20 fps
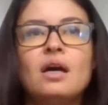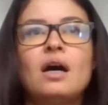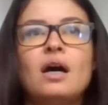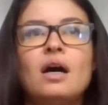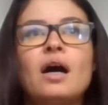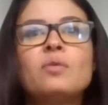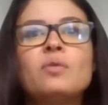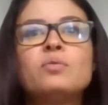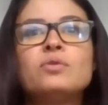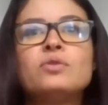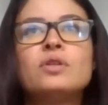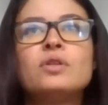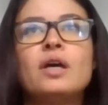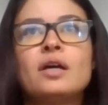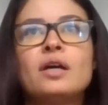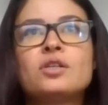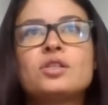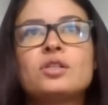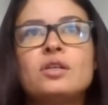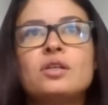I would
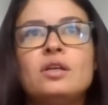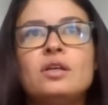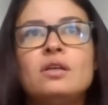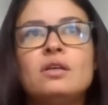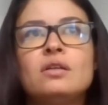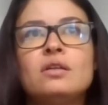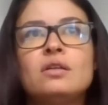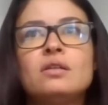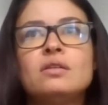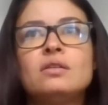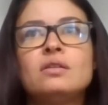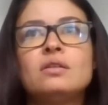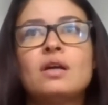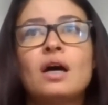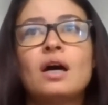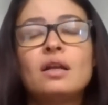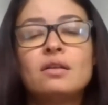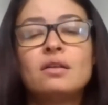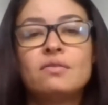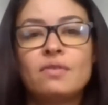actually
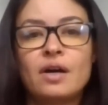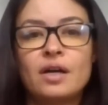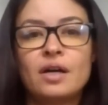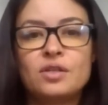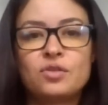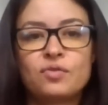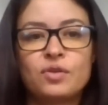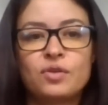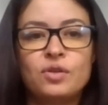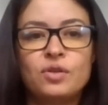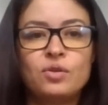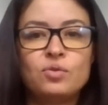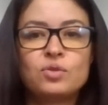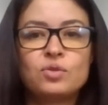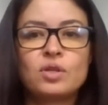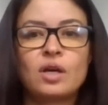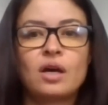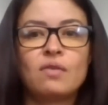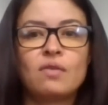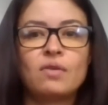not advise for you
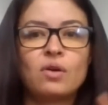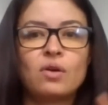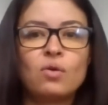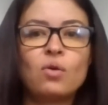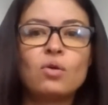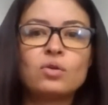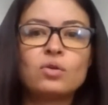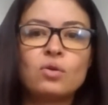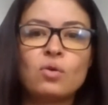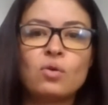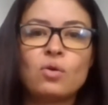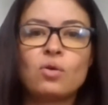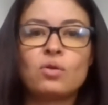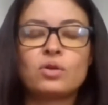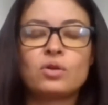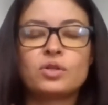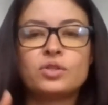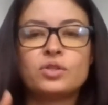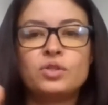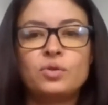to have a cold
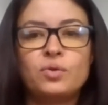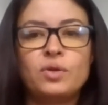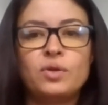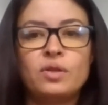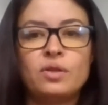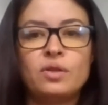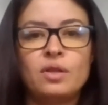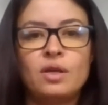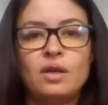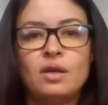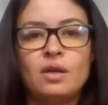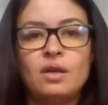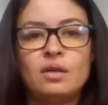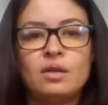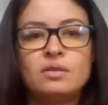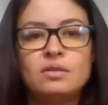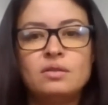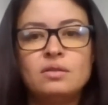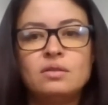caller doing the